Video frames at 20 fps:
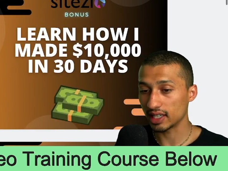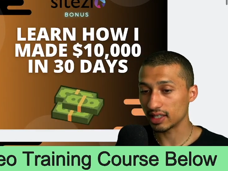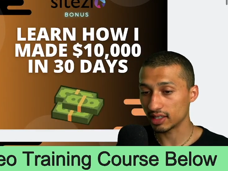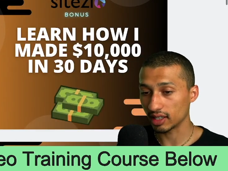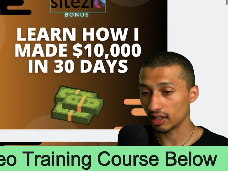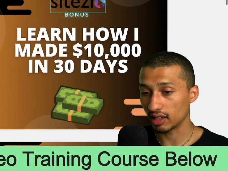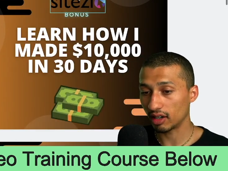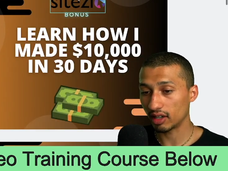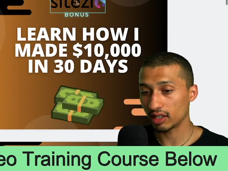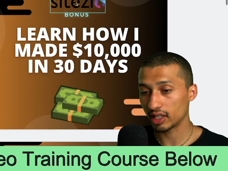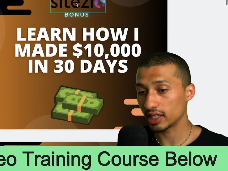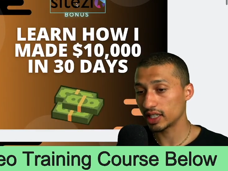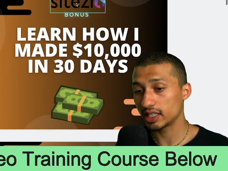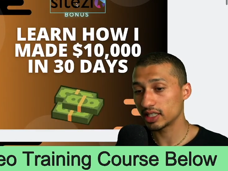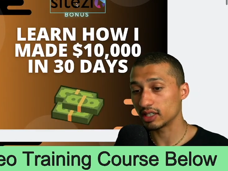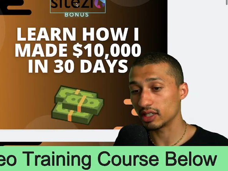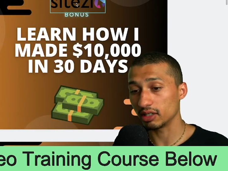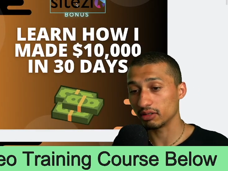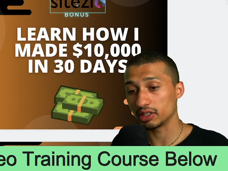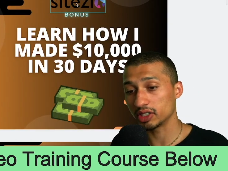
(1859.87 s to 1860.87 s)
All I need to do
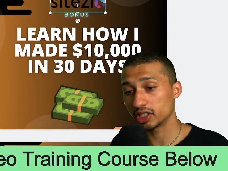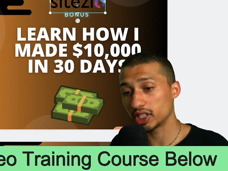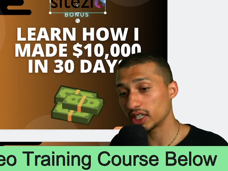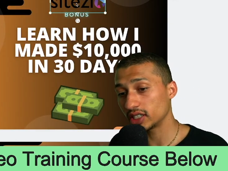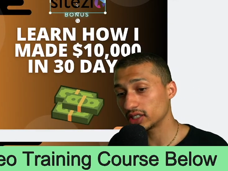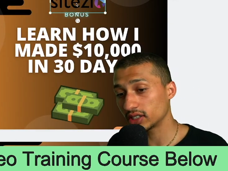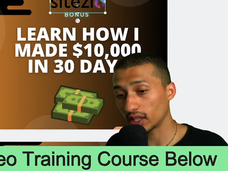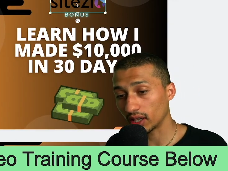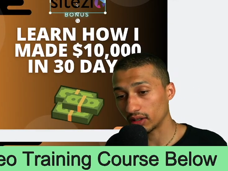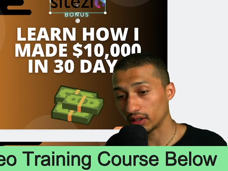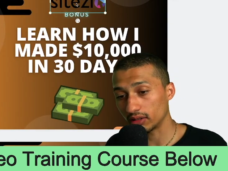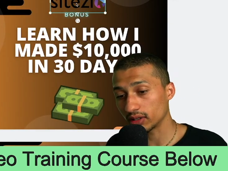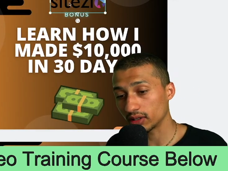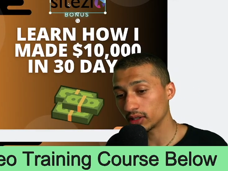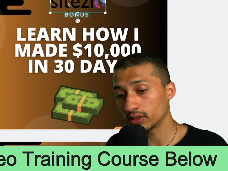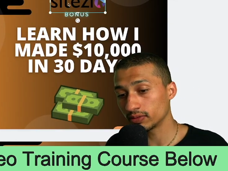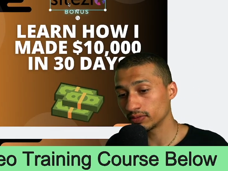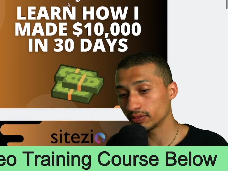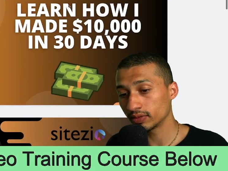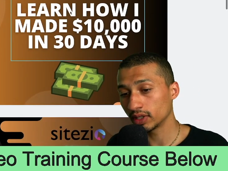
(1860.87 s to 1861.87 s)
is change the logo,
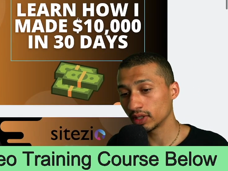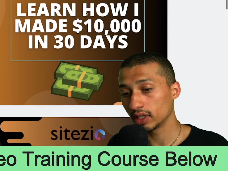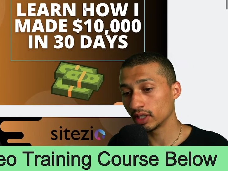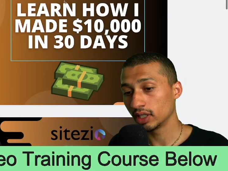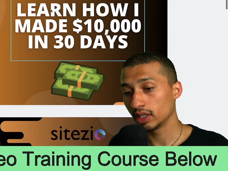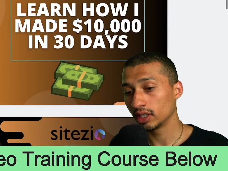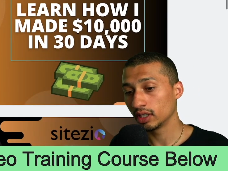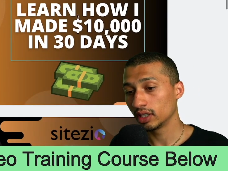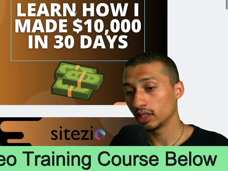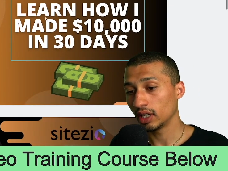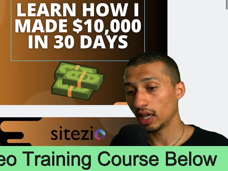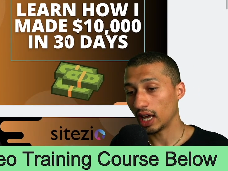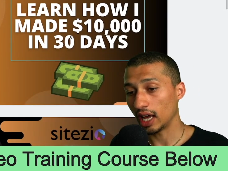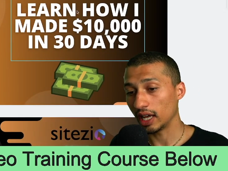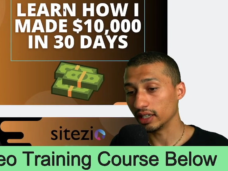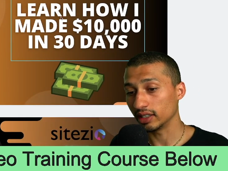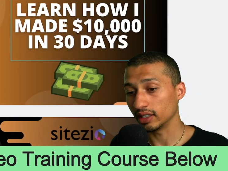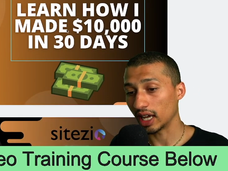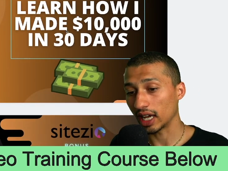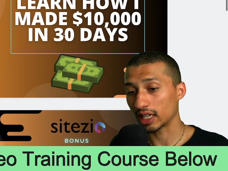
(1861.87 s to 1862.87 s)
and
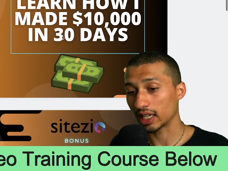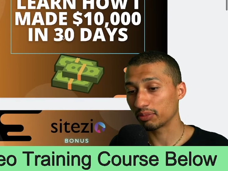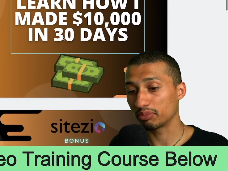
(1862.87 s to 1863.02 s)
I pretty